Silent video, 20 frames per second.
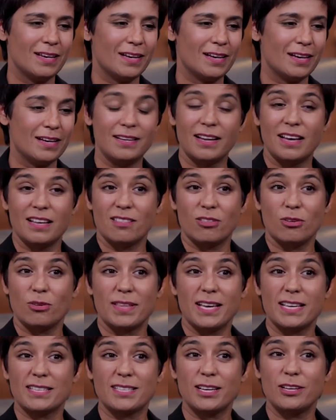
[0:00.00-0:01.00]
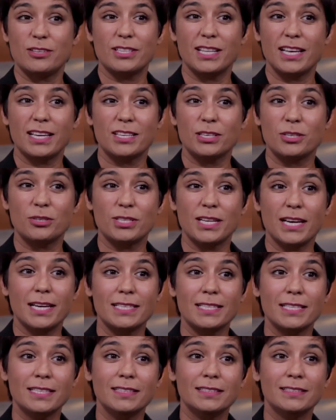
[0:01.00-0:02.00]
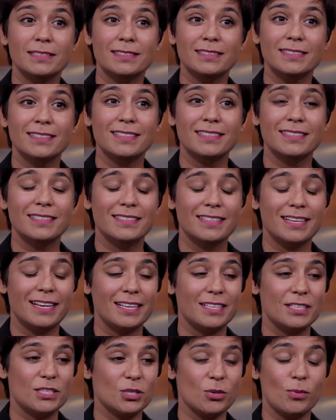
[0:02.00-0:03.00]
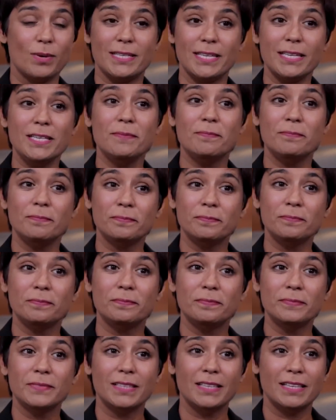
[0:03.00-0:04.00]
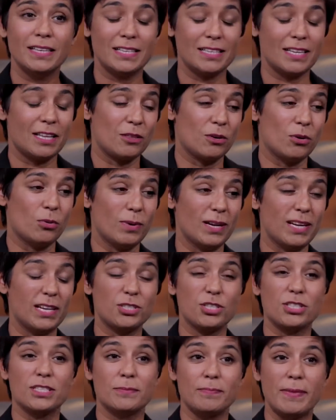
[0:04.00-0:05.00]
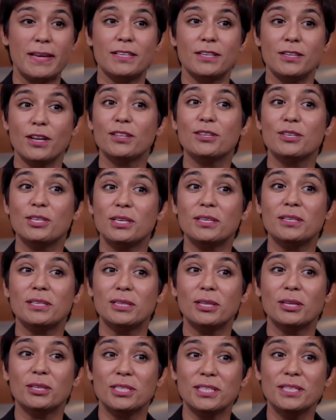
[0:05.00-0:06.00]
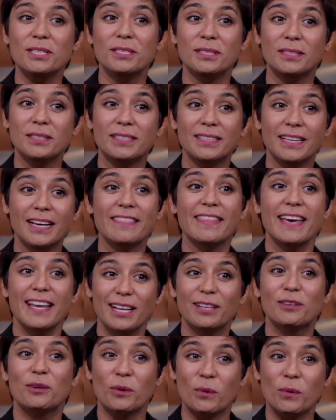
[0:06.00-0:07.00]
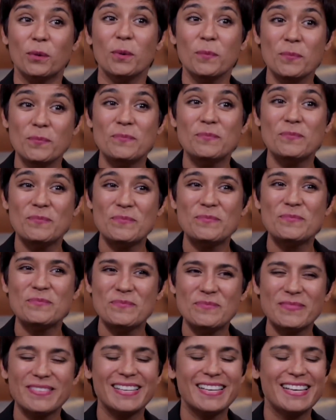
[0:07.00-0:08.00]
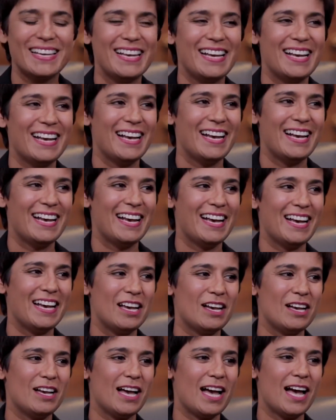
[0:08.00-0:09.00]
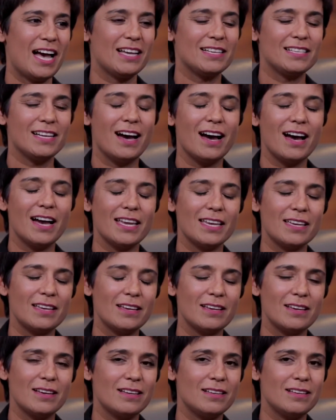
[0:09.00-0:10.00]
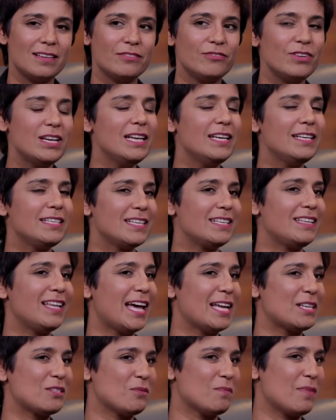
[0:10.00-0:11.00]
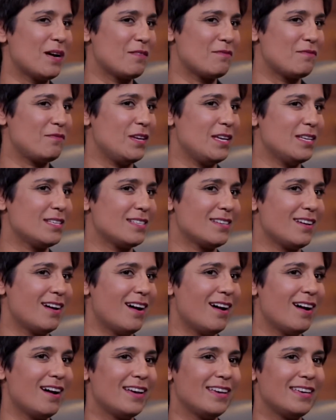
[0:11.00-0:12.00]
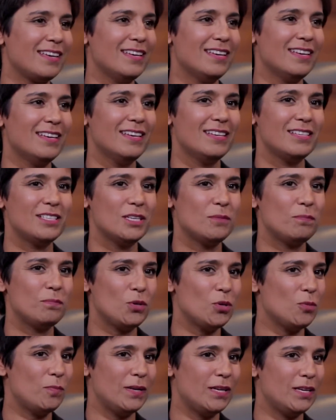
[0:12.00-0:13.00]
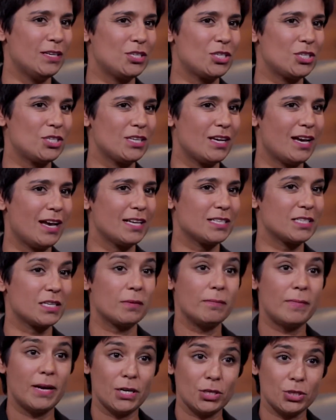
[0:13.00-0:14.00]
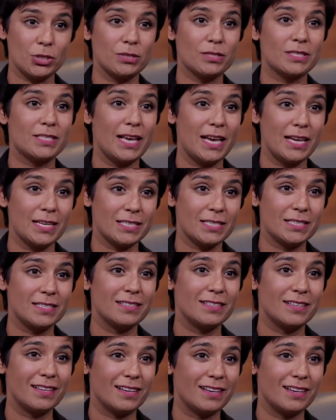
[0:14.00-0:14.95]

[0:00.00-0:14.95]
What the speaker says: And I thought that sounded like a good idea. And so I did. And I thought, well, I'll just spend another year in London and then I'll go home. And I really did land on my feet. I did pupillage at a commercial set